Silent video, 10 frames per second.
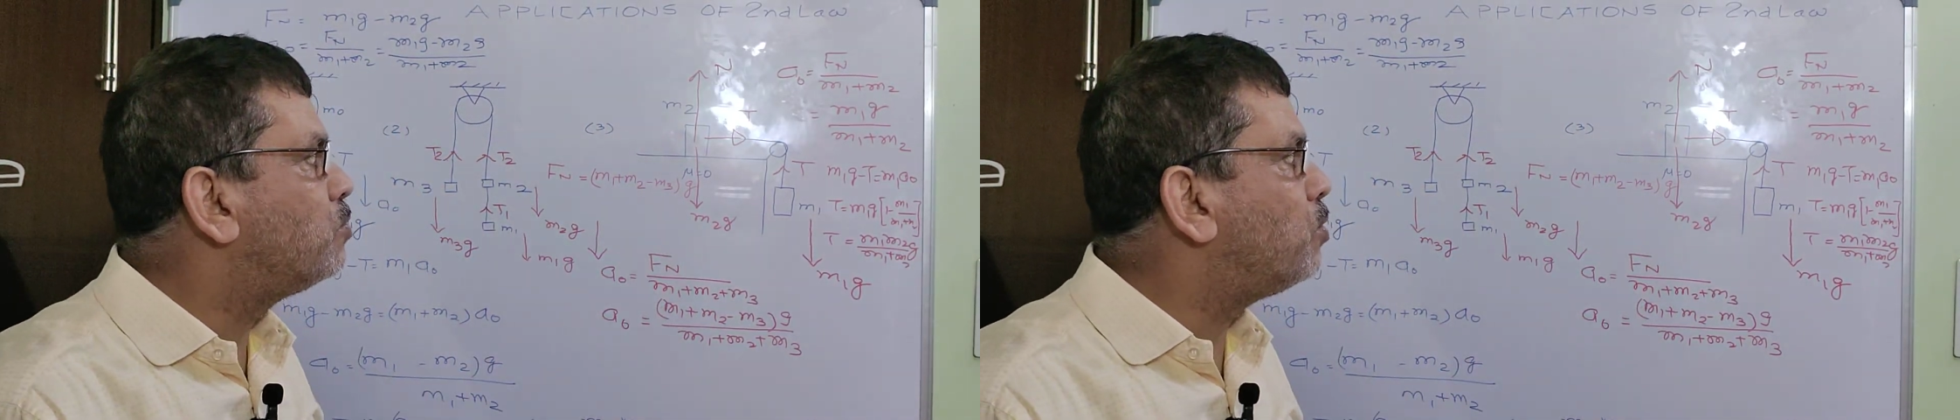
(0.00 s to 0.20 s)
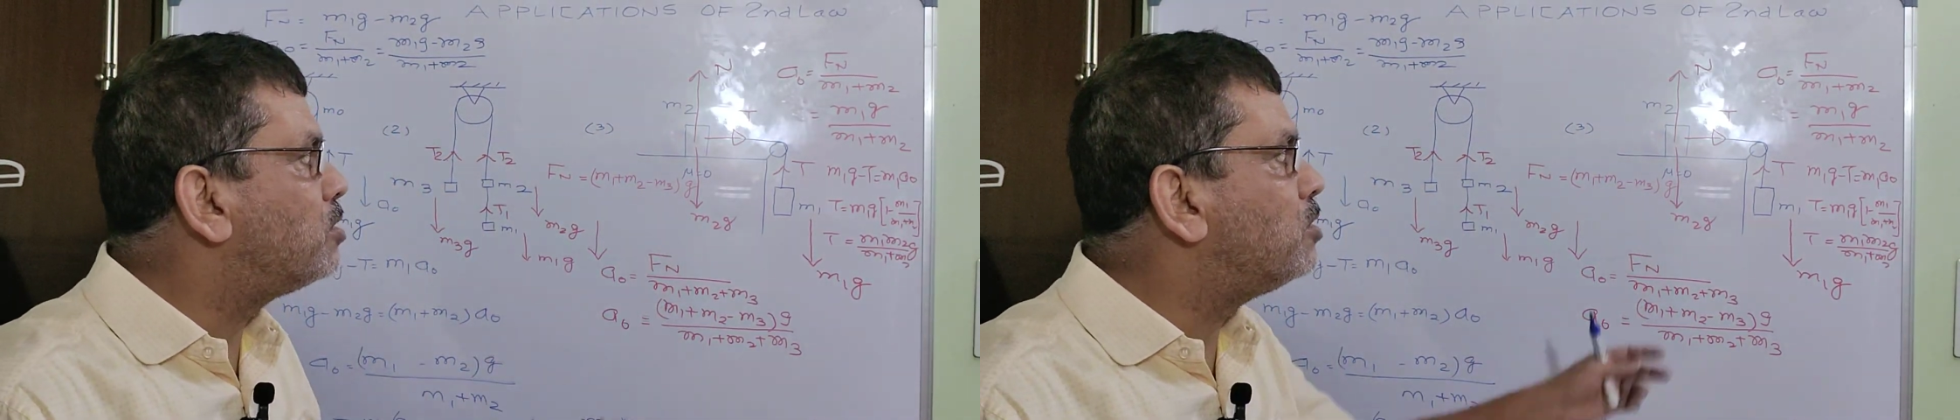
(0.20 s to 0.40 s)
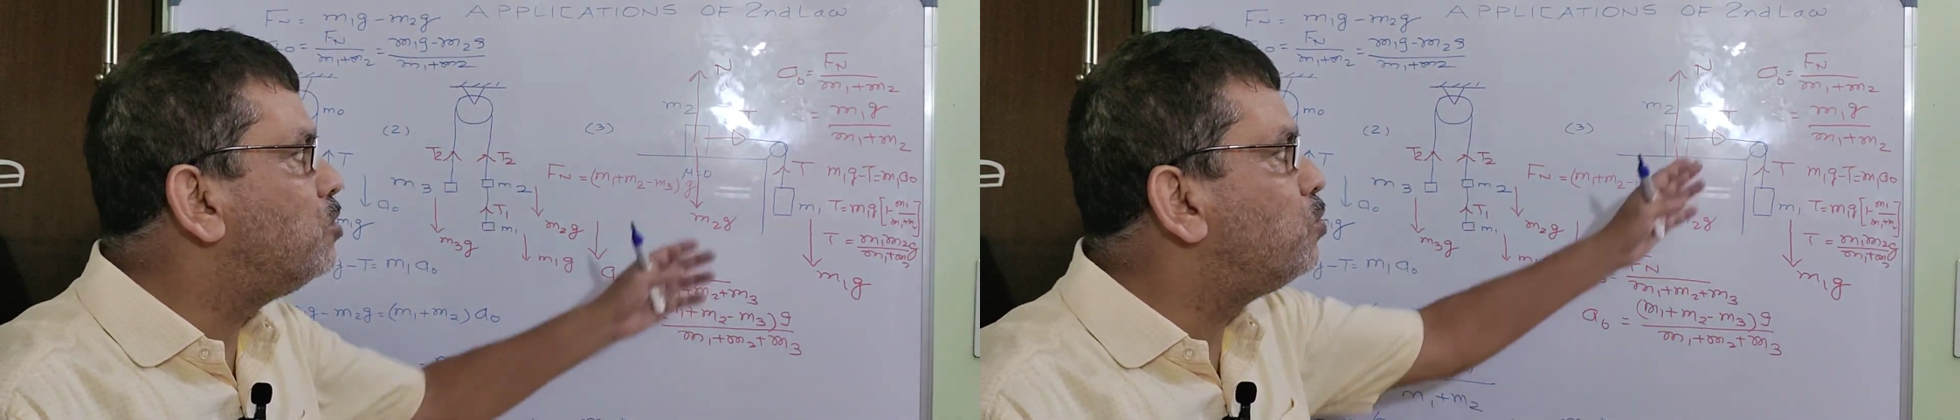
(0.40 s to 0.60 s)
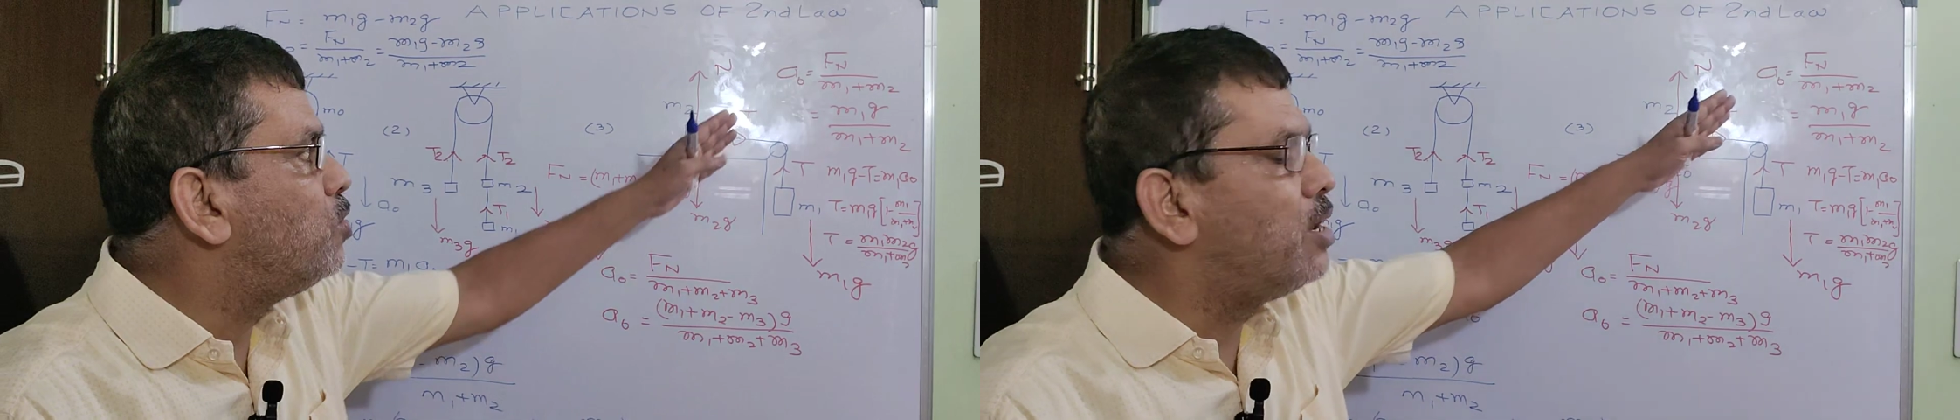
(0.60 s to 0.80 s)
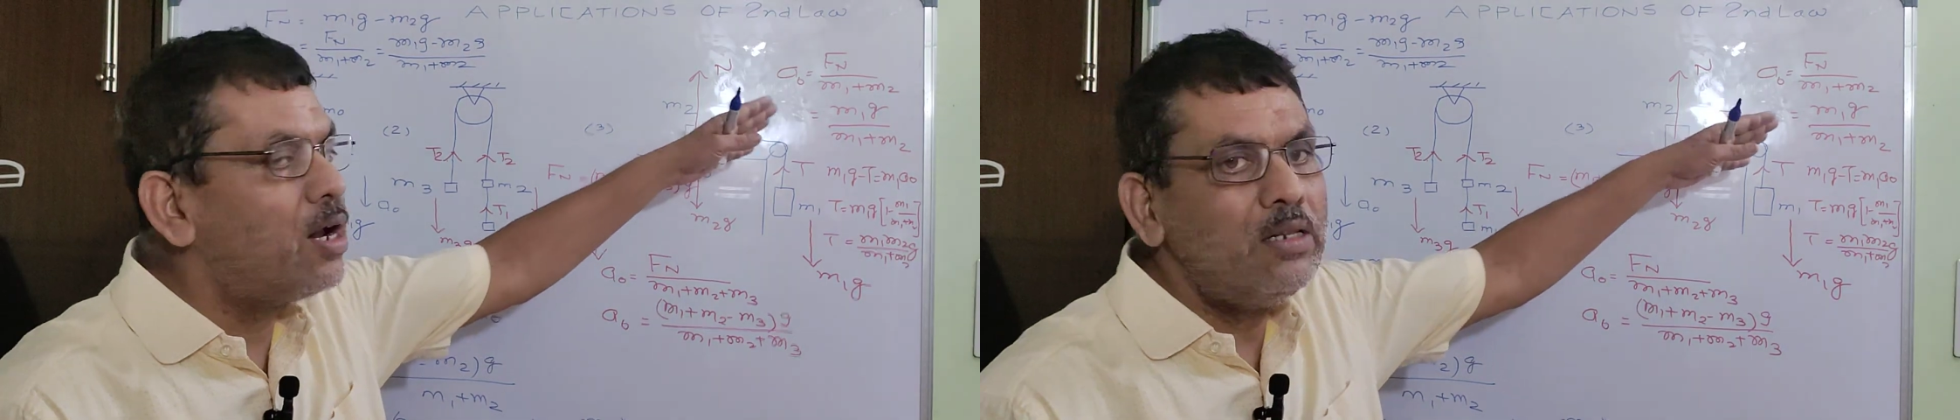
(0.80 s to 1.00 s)
once you
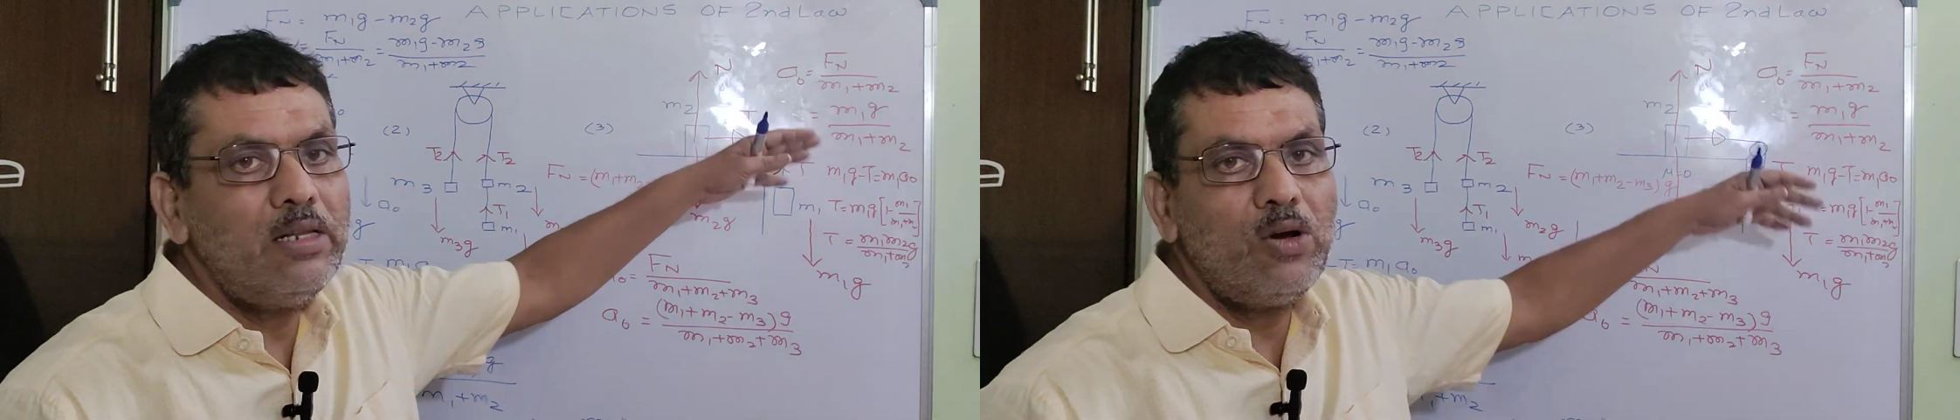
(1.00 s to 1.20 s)
learn the